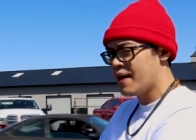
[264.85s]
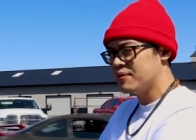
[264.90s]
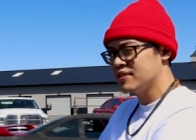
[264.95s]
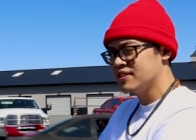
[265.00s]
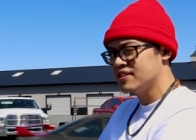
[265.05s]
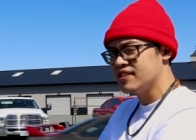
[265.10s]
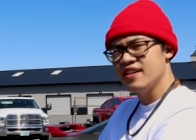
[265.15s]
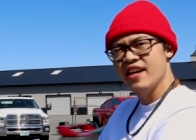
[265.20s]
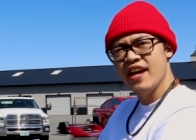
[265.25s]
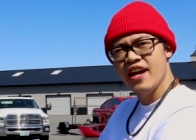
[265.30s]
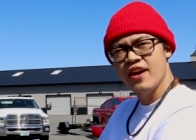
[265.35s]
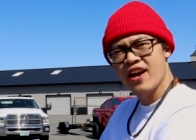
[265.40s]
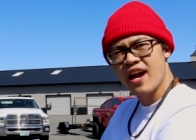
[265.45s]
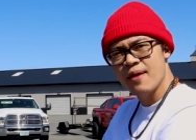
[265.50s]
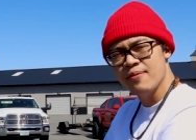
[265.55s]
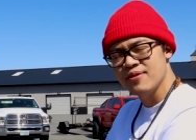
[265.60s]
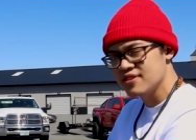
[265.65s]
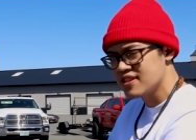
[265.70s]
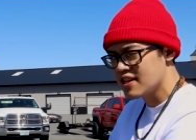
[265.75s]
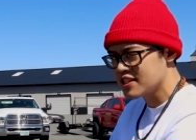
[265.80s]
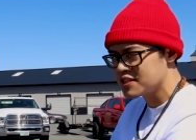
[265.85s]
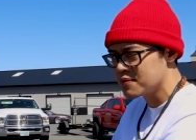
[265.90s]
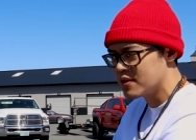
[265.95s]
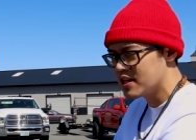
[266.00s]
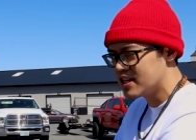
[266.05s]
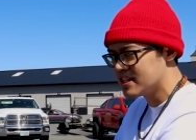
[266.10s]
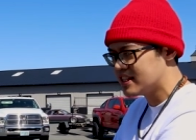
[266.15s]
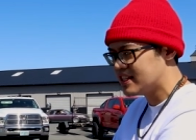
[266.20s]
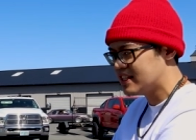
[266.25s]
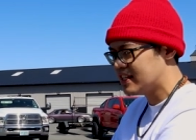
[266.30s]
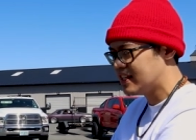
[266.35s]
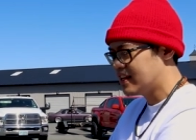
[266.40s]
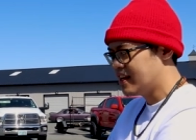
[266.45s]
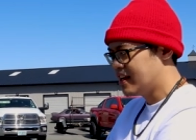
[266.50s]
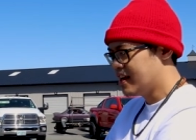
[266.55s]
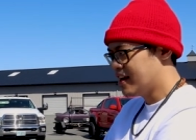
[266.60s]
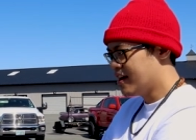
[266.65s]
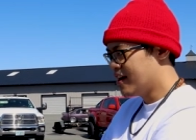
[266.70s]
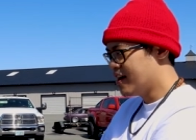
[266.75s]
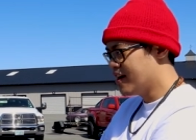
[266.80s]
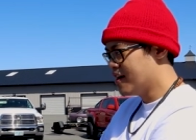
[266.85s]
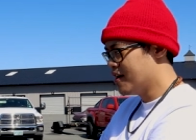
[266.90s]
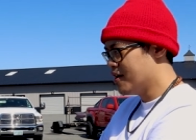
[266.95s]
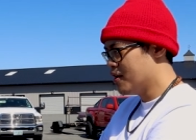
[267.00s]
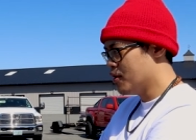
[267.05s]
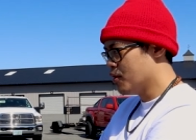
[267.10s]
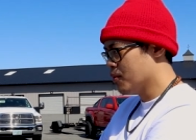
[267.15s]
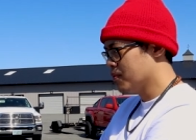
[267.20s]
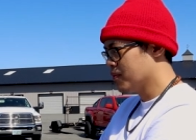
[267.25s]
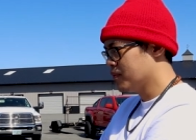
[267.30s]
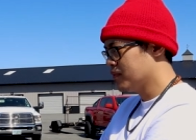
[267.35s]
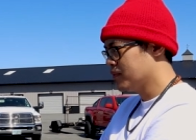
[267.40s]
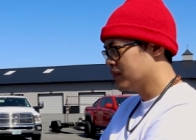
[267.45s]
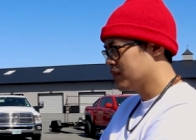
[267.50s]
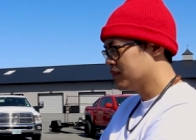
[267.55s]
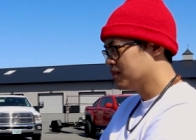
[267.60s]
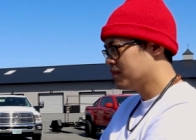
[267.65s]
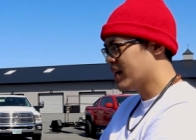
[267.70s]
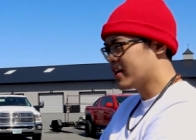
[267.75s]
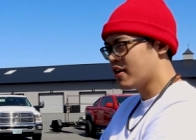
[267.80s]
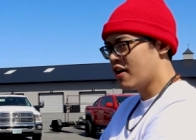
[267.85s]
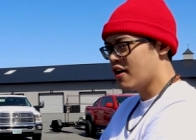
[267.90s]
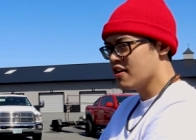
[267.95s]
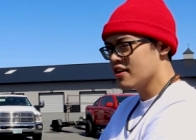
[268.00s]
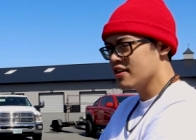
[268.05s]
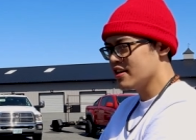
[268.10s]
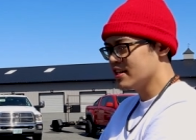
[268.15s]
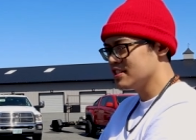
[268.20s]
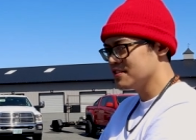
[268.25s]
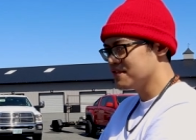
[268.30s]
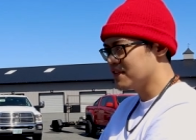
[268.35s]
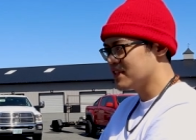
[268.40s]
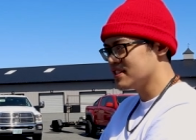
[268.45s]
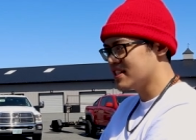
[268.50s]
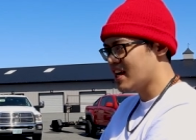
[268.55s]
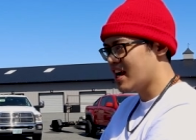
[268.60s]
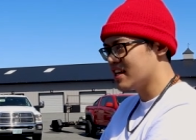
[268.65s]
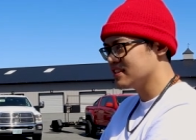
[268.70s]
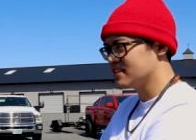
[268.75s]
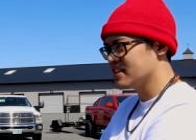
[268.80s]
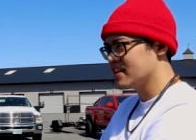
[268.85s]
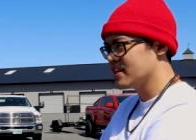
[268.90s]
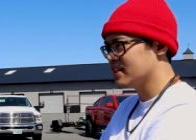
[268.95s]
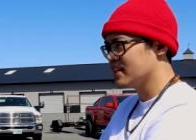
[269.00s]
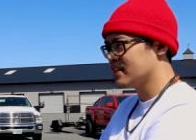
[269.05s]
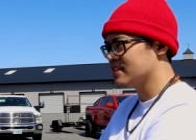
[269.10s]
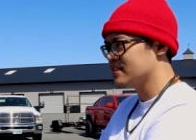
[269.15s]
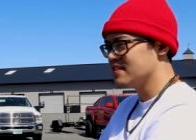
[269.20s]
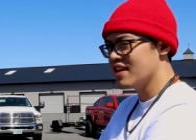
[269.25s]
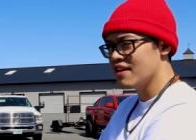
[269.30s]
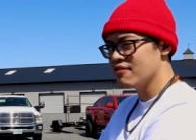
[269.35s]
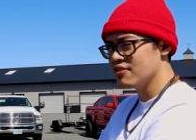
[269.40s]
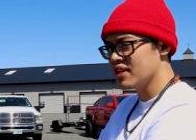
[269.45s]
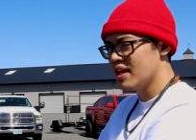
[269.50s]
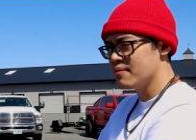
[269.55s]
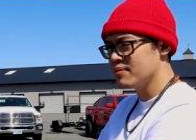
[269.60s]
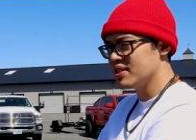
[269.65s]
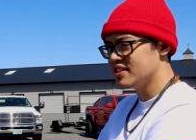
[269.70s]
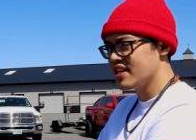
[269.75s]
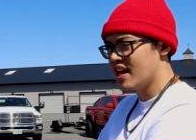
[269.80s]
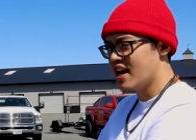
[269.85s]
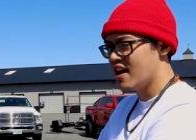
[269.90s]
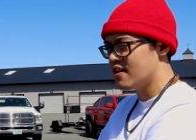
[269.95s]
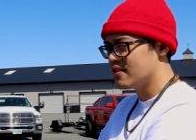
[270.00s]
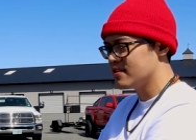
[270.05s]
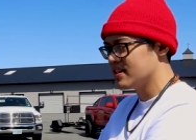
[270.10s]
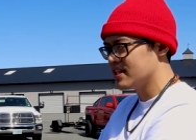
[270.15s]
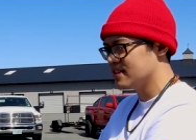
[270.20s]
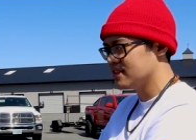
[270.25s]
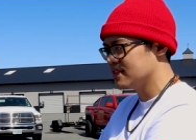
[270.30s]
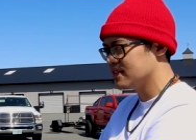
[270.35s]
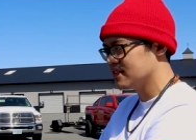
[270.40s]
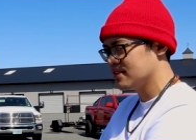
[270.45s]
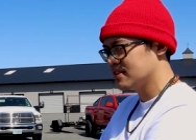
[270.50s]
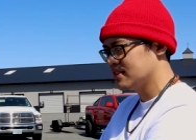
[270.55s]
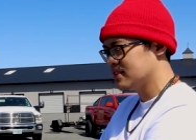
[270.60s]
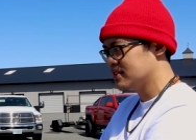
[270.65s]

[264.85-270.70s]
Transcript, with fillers: happens today or happens next month. My car is fantastic; it's never let me down, and